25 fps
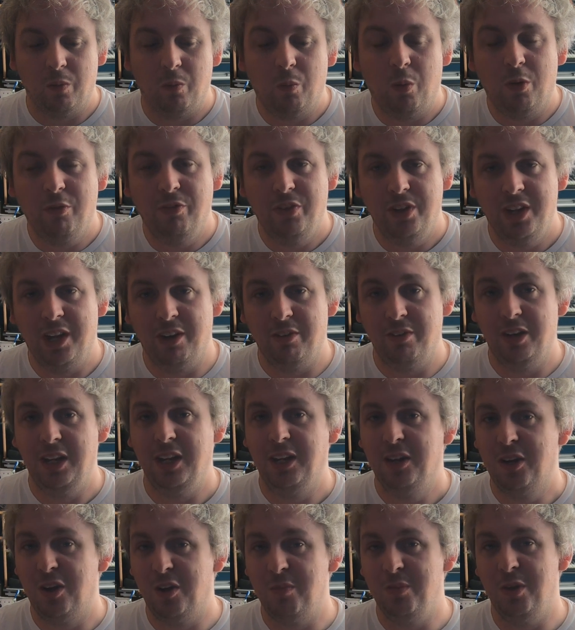One thing that
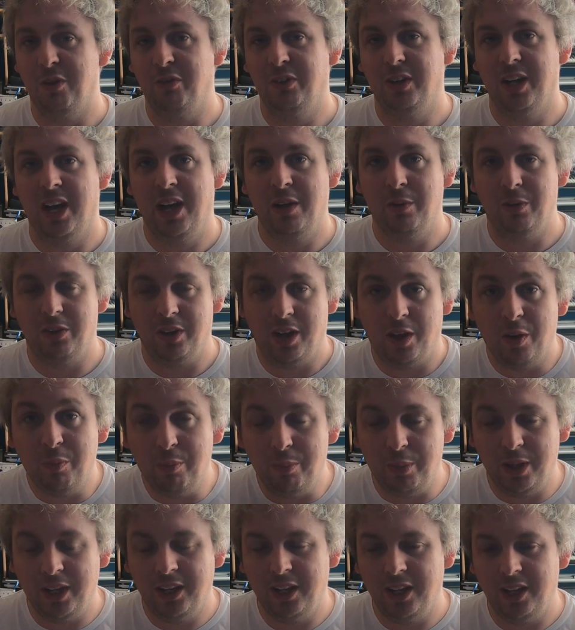really caught me off guard was how
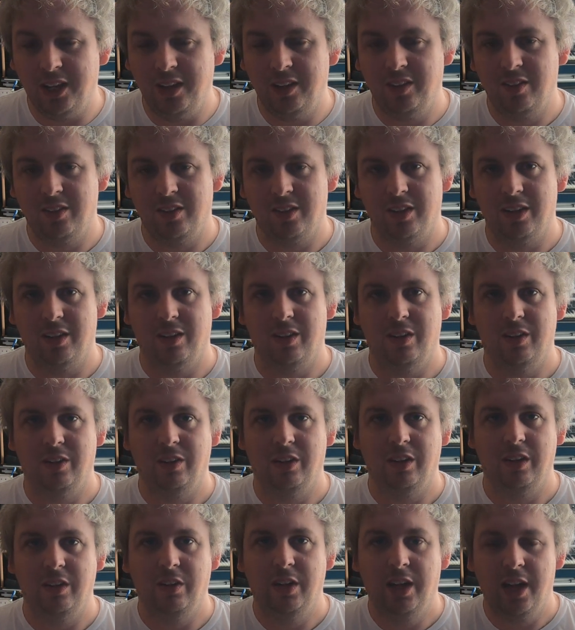big it is.
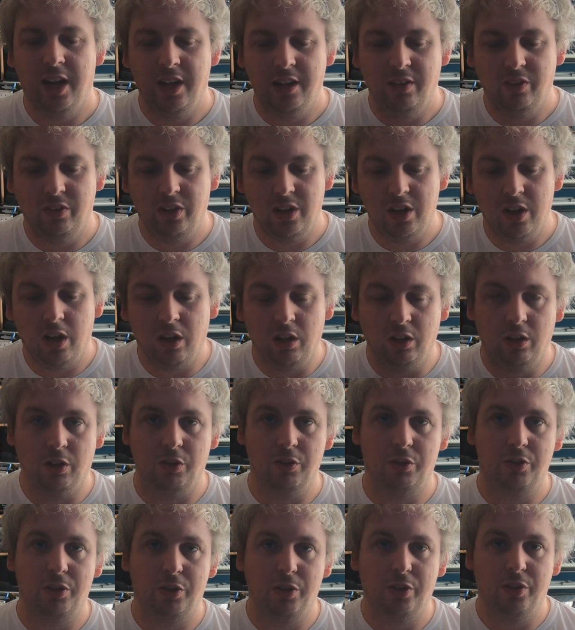You kind of see all the
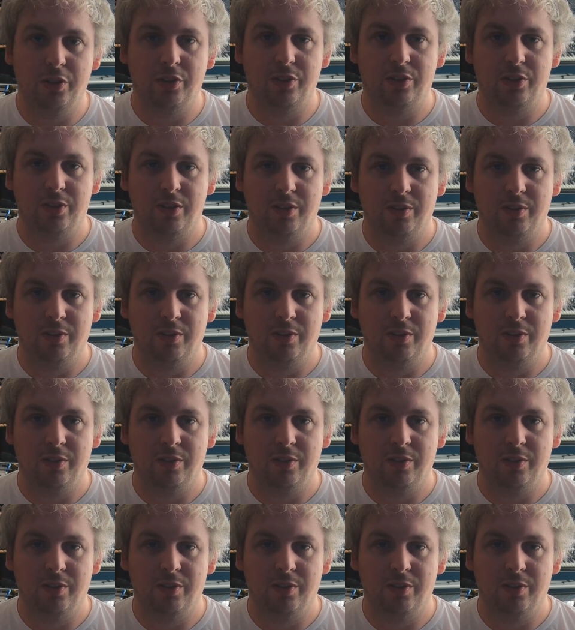controls